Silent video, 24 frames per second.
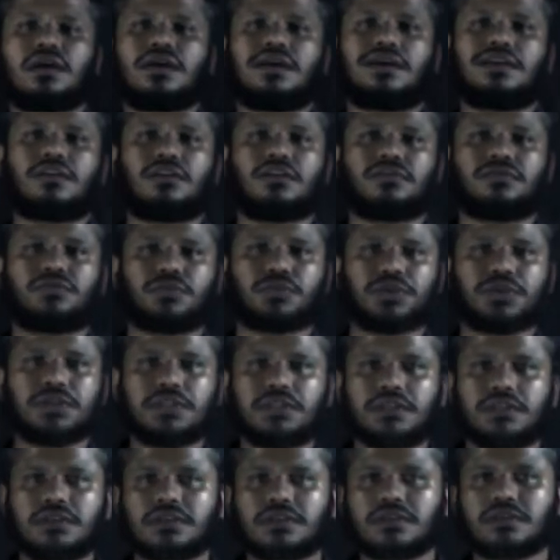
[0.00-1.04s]
Hello everyone,
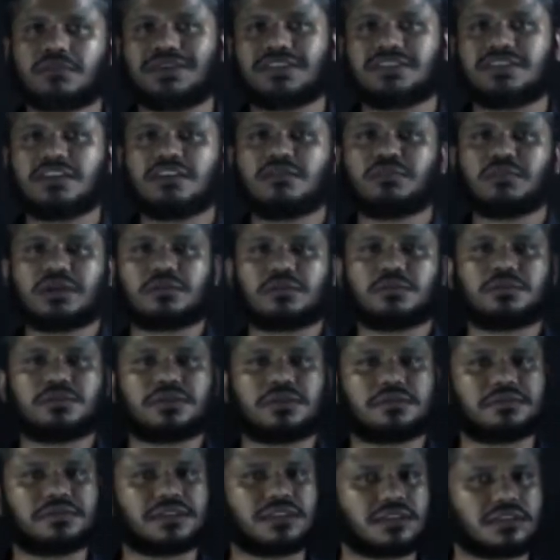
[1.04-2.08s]
myself
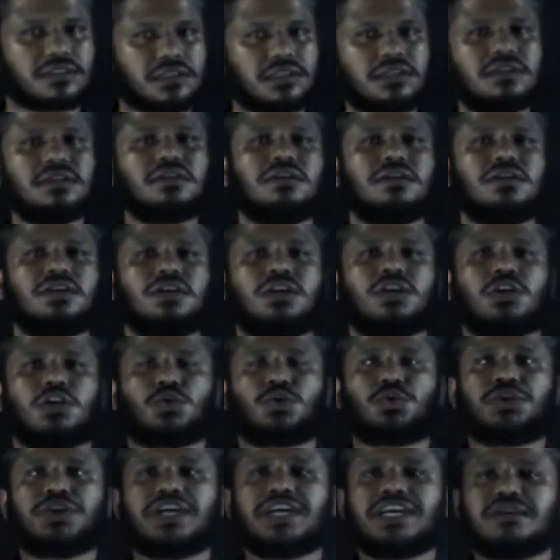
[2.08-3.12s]
Mehboob Baskar. Today
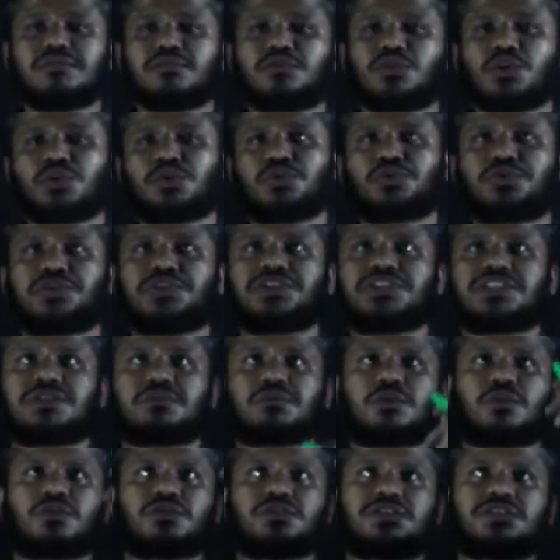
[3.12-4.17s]
I am going to teach
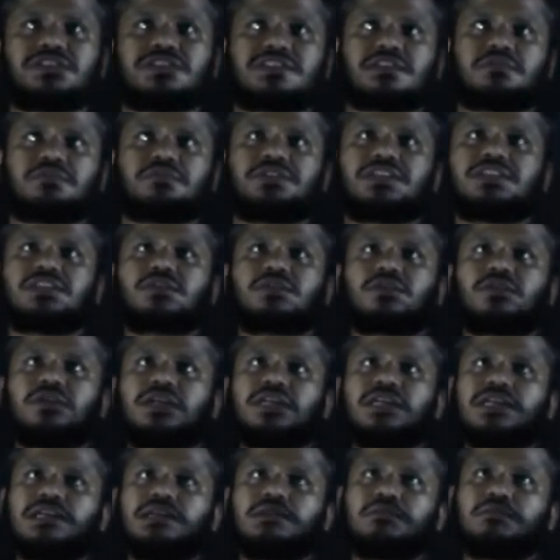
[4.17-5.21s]
about the subject called
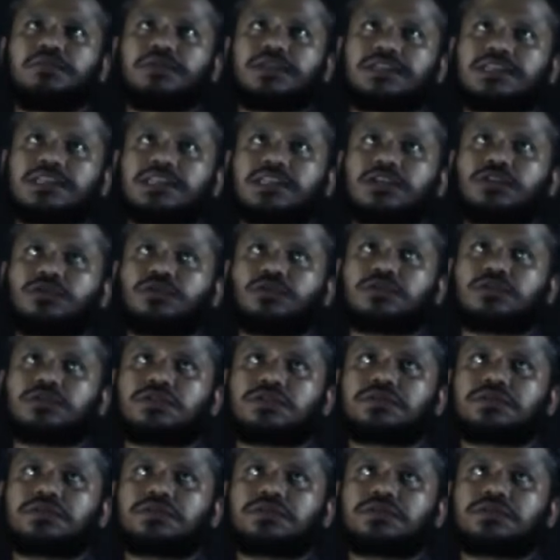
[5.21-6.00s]
Basic Tools.